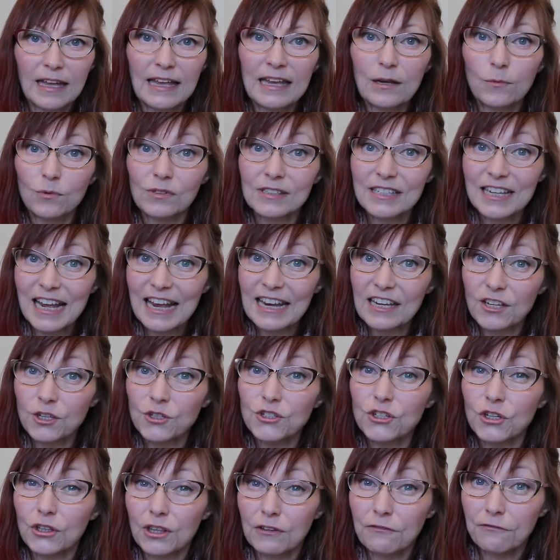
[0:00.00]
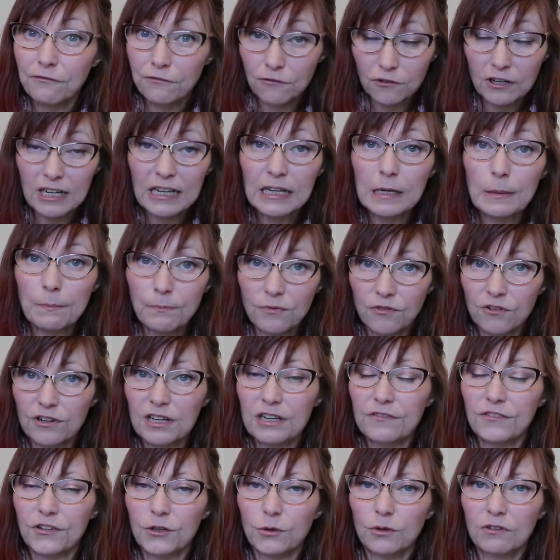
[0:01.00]
It will take you to the free
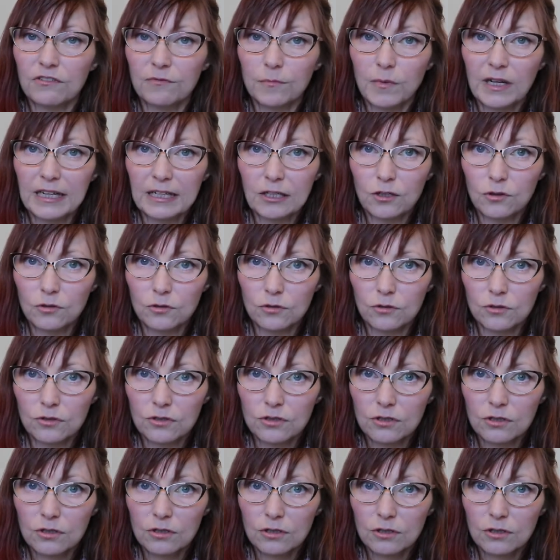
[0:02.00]
preview of my course.